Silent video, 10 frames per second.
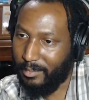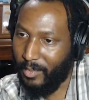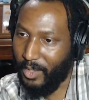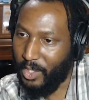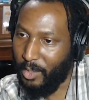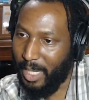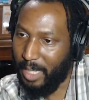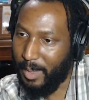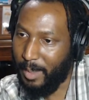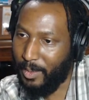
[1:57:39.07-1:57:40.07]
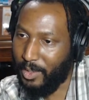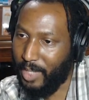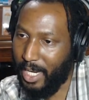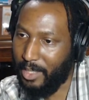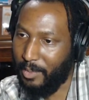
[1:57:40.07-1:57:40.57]
Too many people
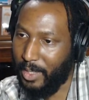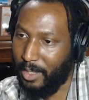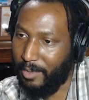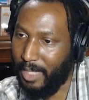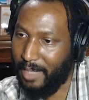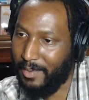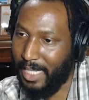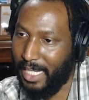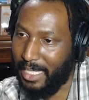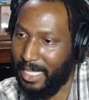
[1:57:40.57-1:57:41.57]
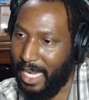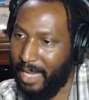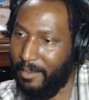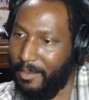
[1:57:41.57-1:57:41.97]
try to wield philosophy like a knife,